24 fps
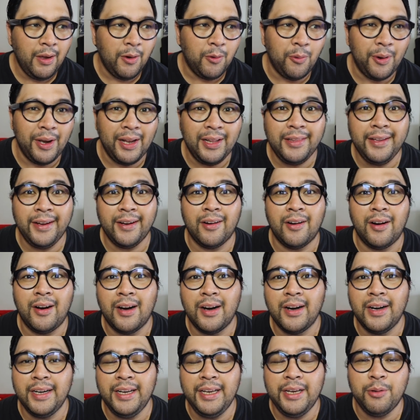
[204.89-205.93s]
While there
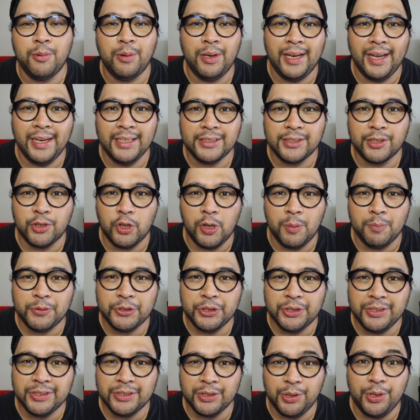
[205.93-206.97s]
are equalizer
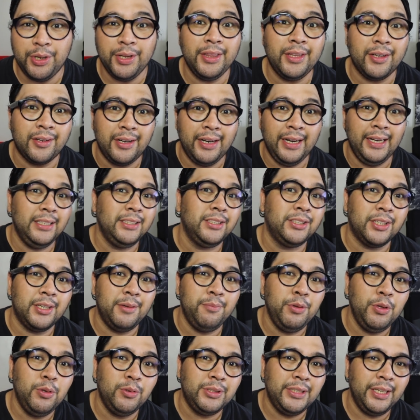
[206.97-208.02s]
options on the Razer
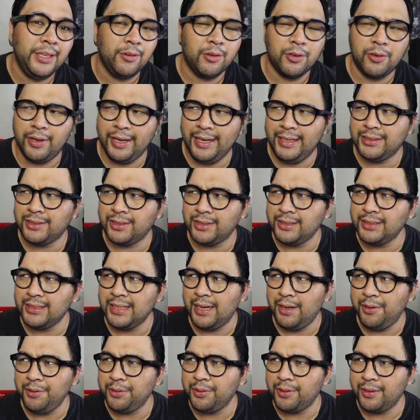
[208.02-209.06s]
Music or Razer
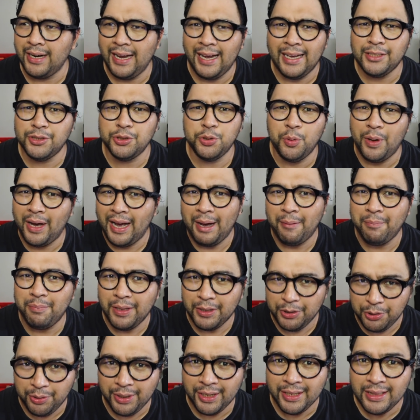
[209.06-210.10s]
Sound or Anzu app
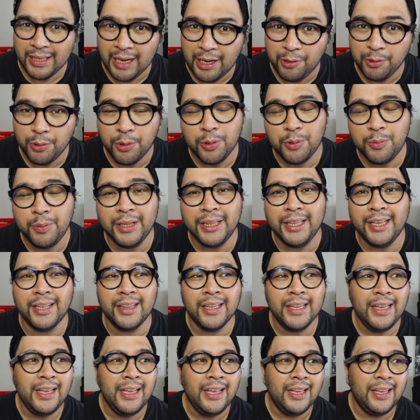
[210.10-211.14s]
that you can download with it,